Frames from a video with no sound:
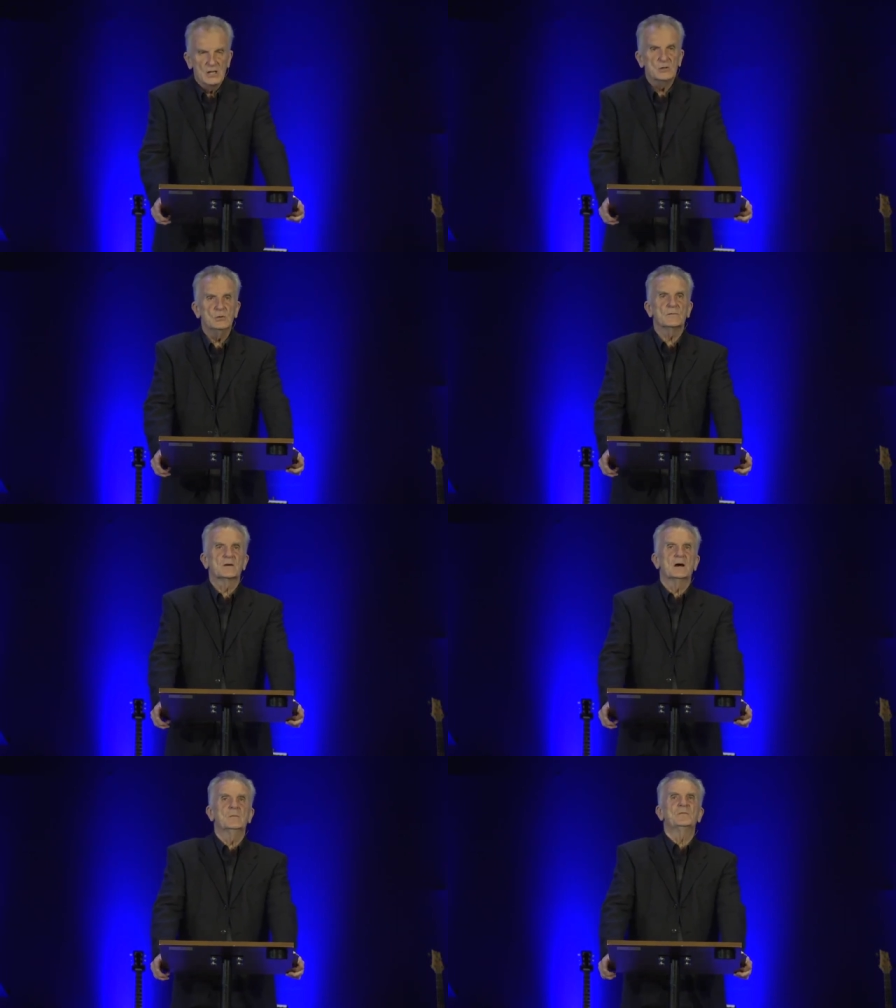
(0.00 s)
You have
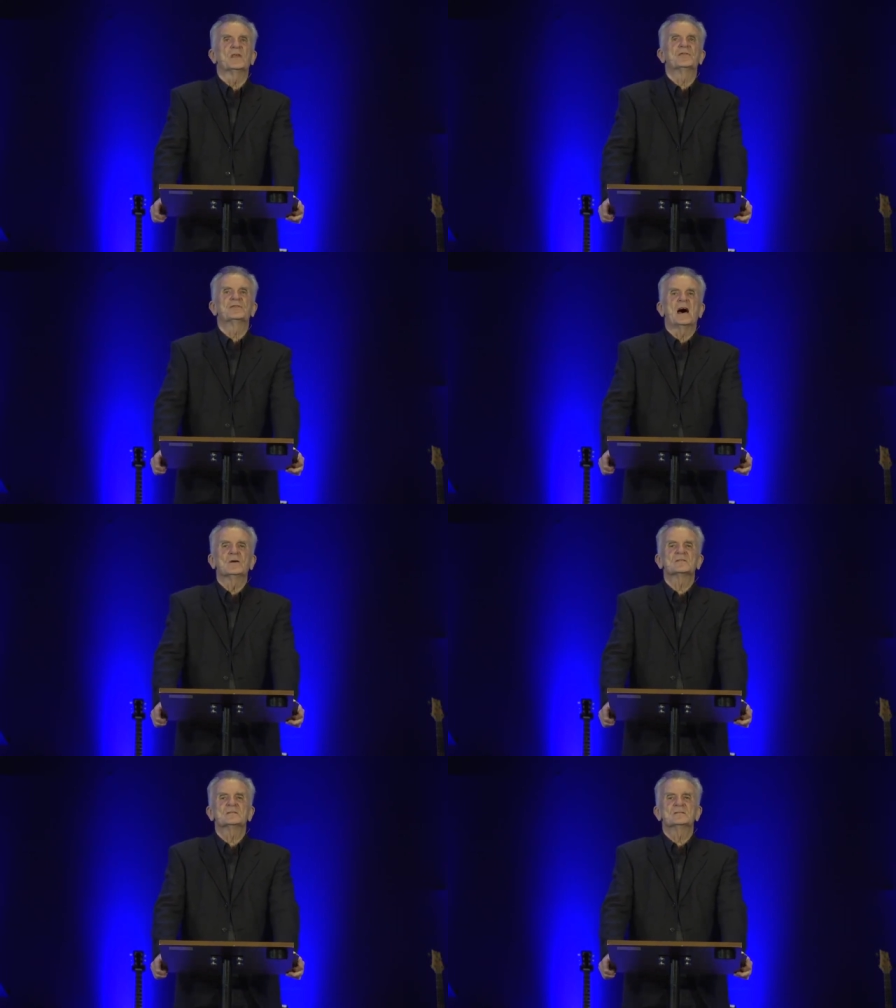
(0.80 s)
come to
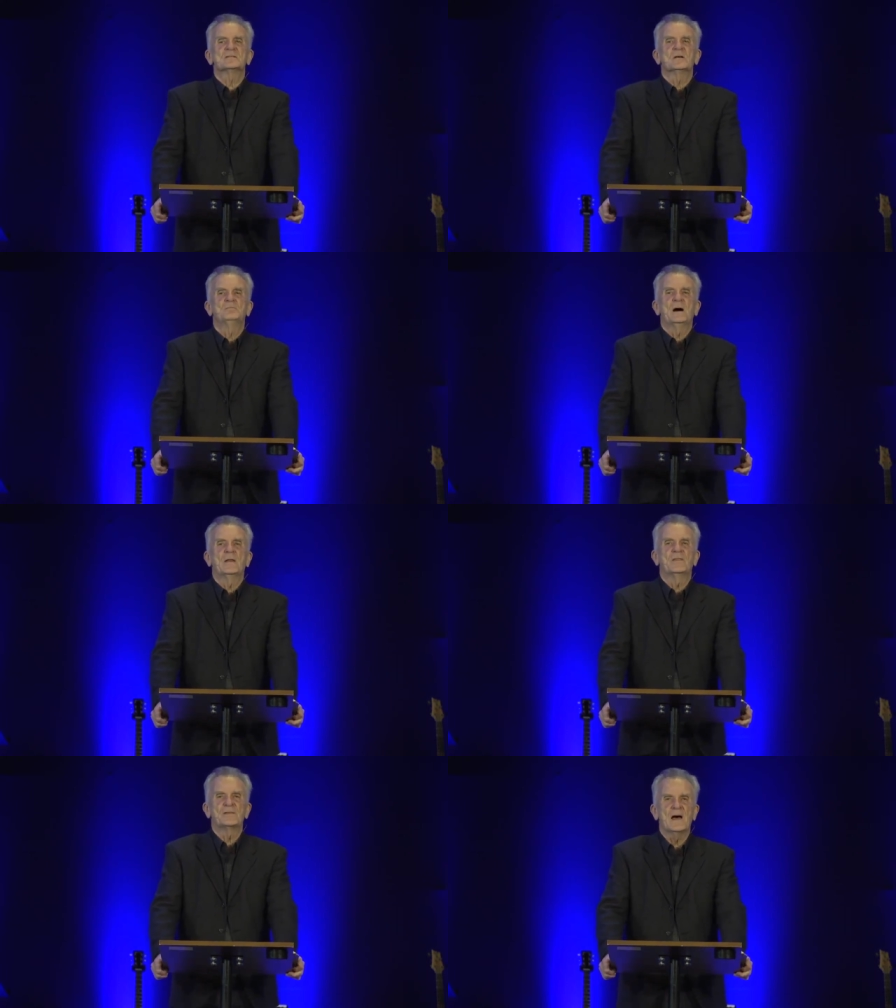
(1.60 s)
thousands
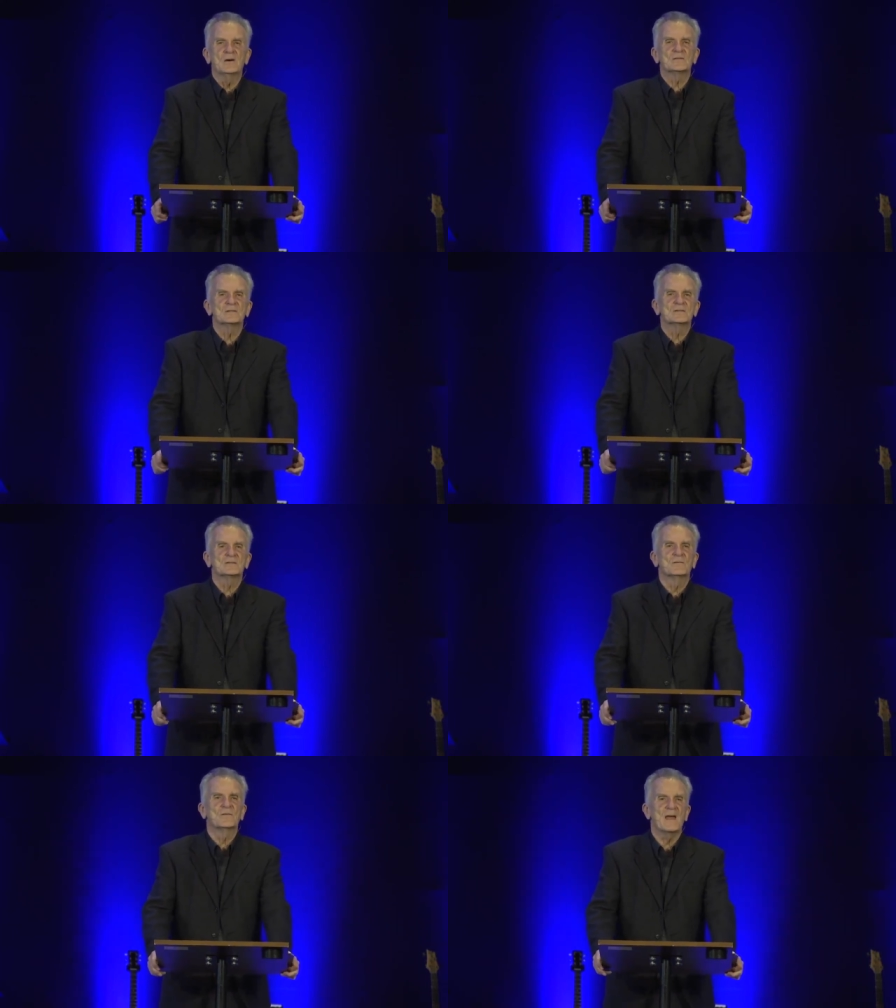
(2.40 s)
upon
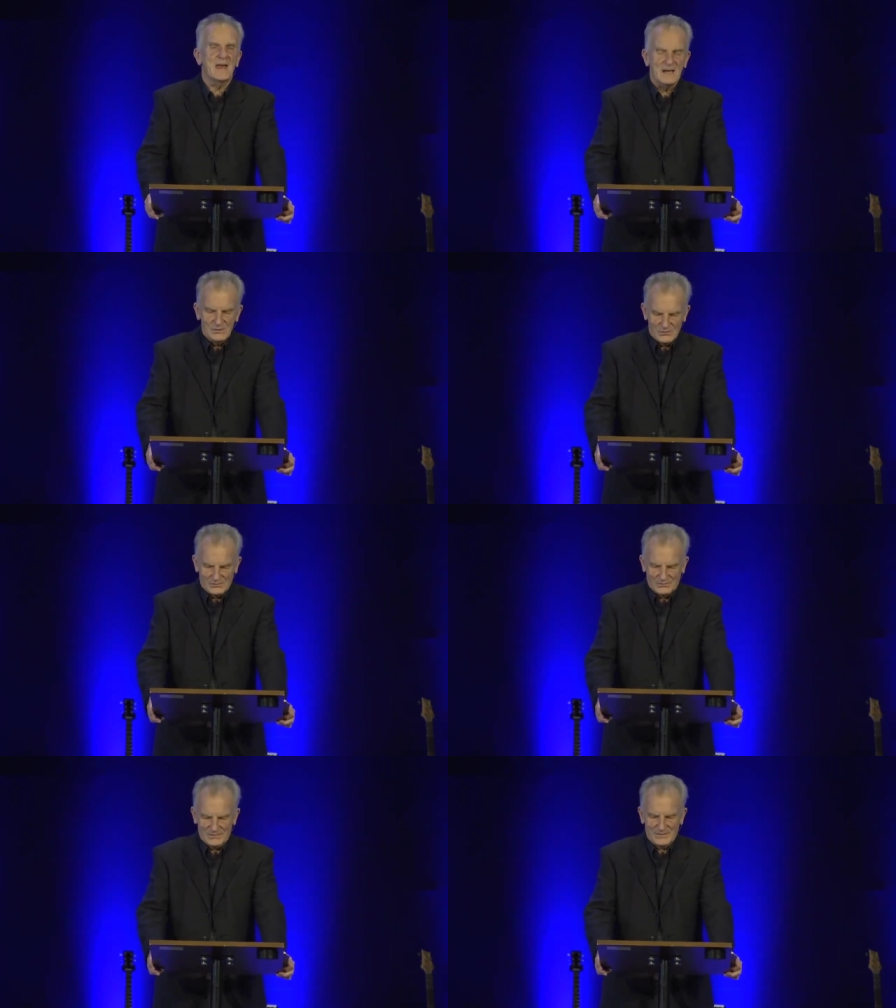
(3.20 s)
thousands of
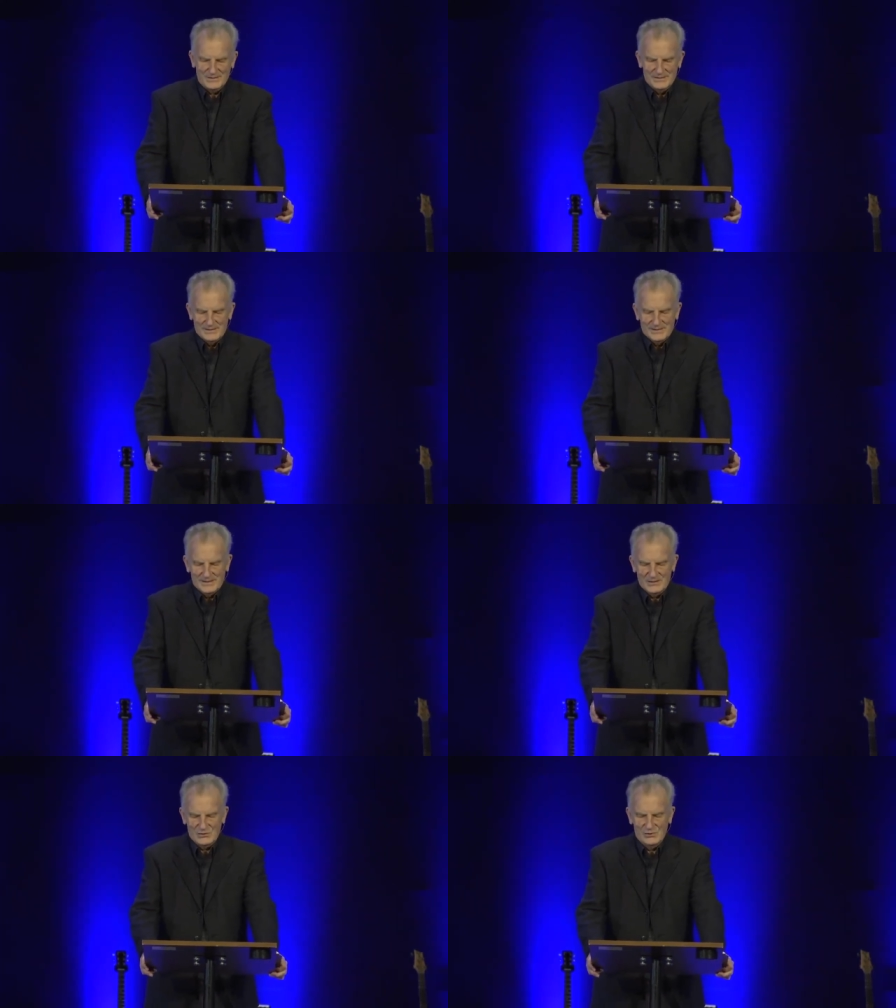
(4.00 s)
angels
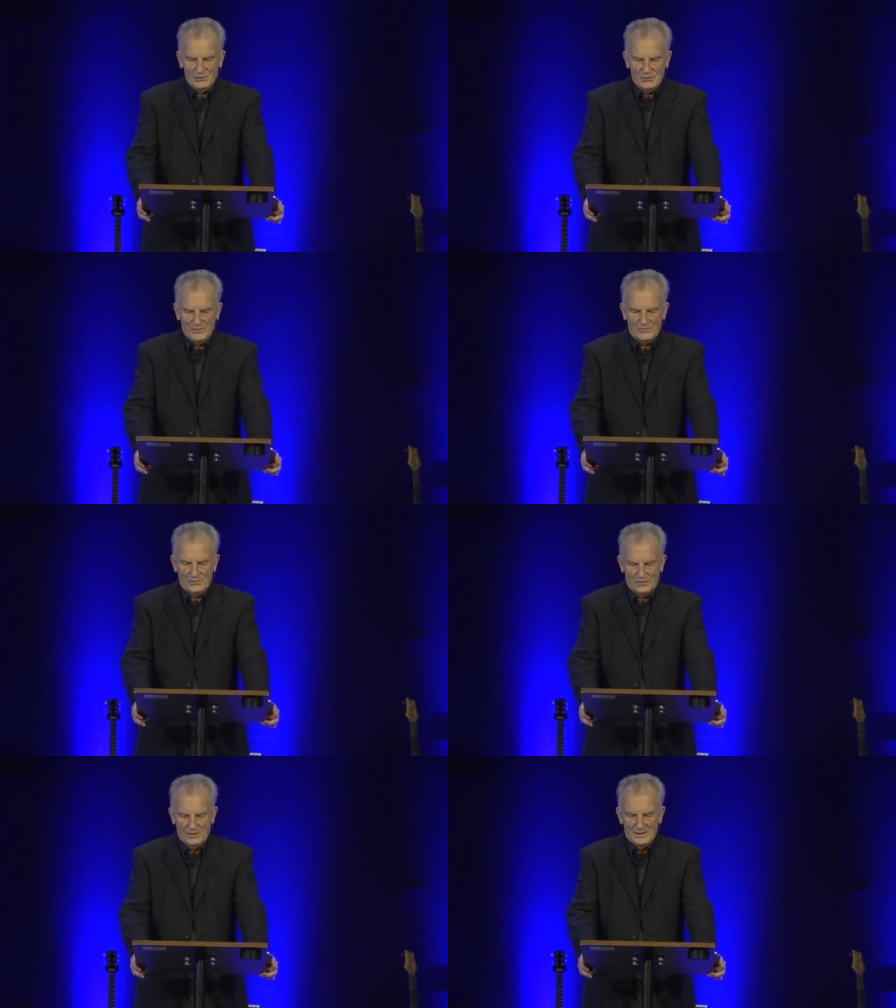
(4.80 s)
in
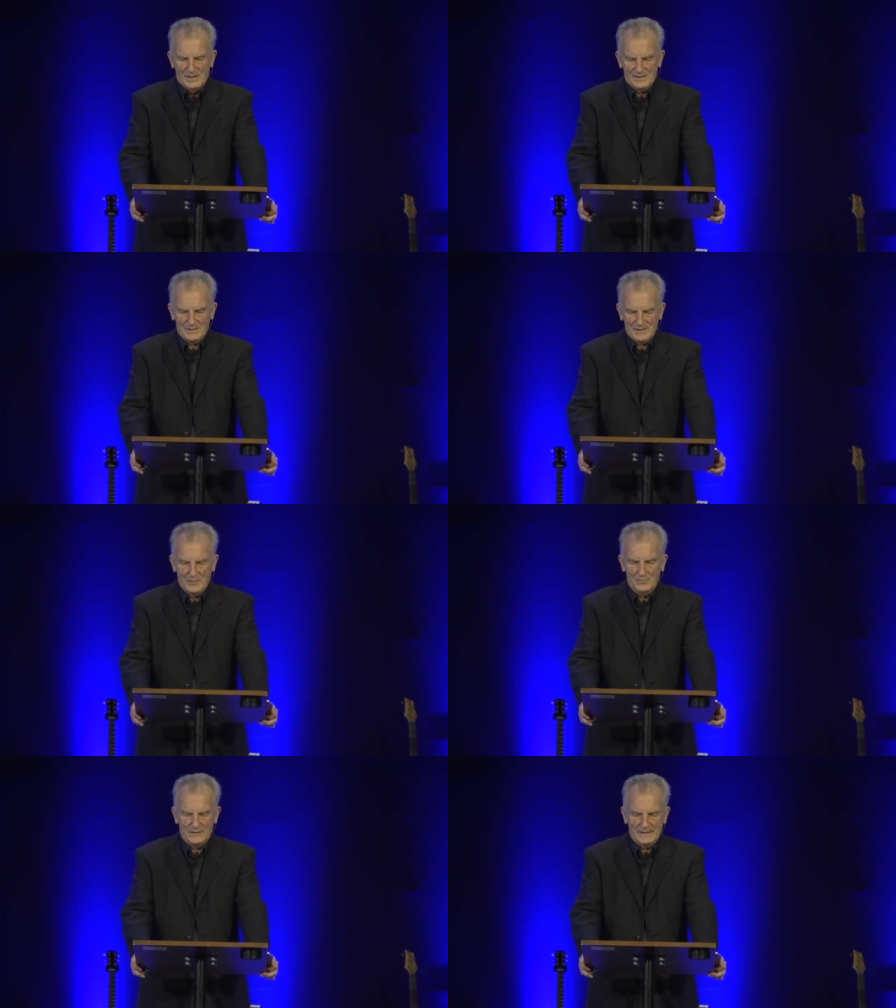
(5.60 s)
joyful
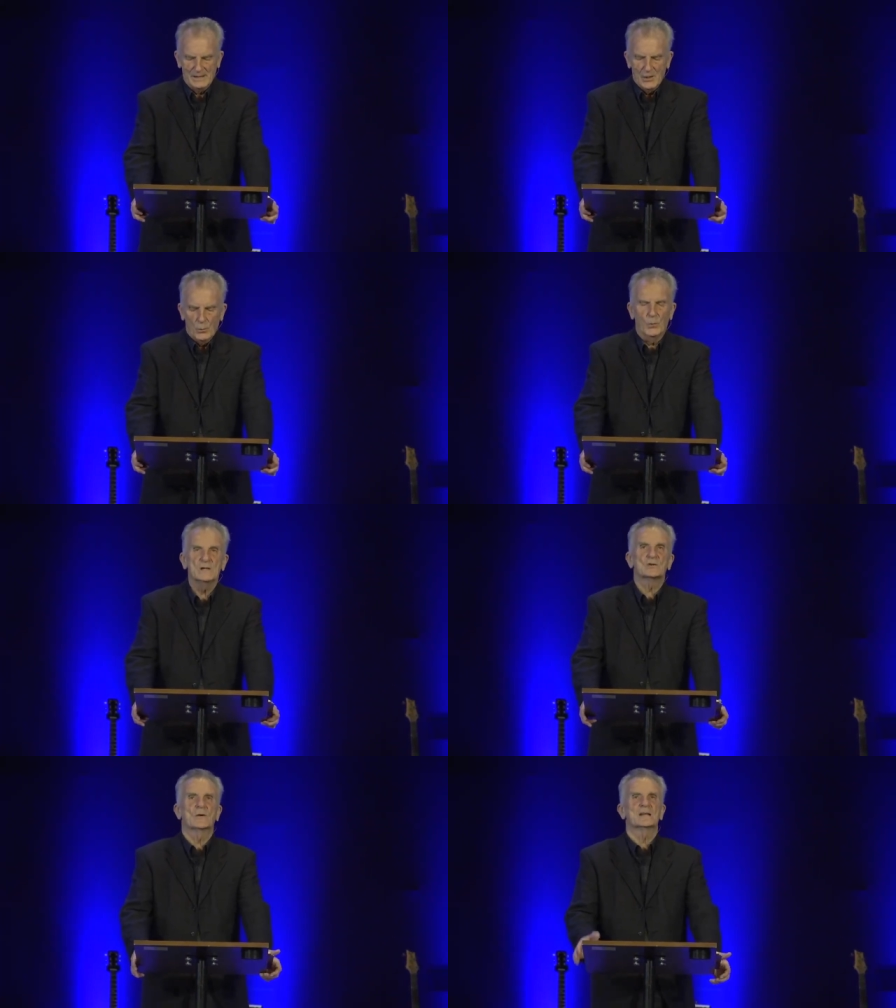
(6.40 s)
assembly.
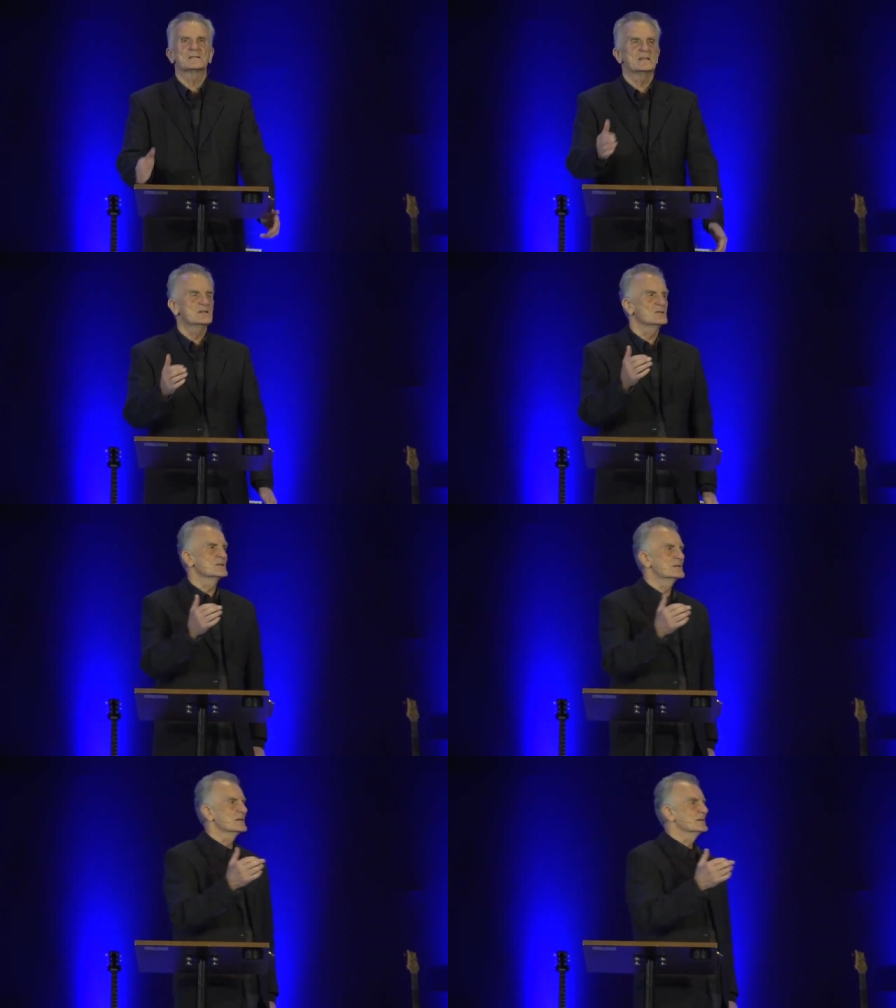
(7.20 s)
One translation says